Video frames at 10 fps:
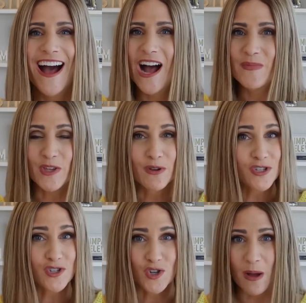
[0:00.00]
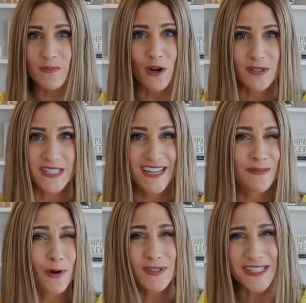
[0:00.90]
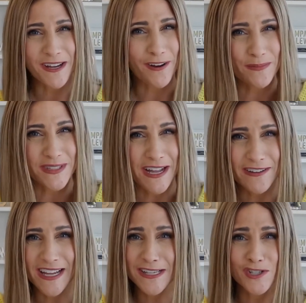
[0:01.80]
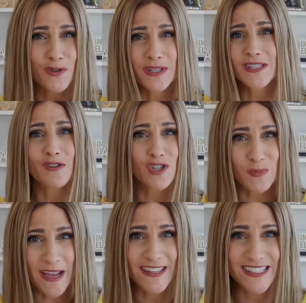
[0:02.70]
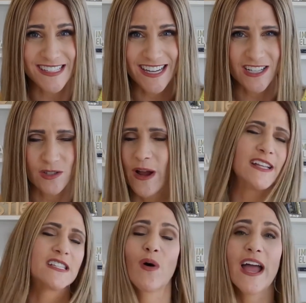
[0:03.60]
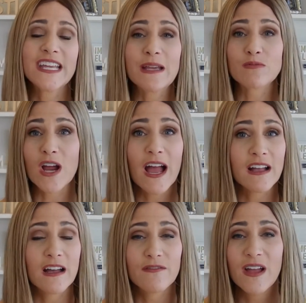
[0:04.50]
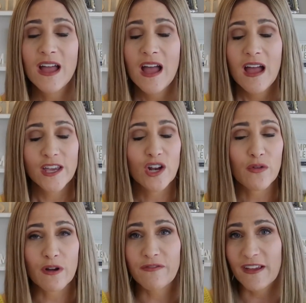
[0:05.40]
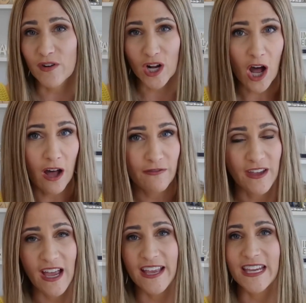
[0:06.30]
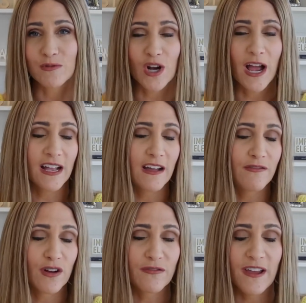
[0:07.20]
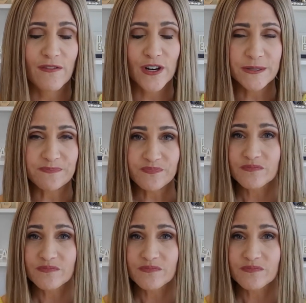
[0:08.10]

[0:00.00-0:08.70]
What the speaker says: that you can just drop notes in. And most CRMs nowadays, you can search by these things, right? So I keep track of, their favorite coffee. I keep track of their favorite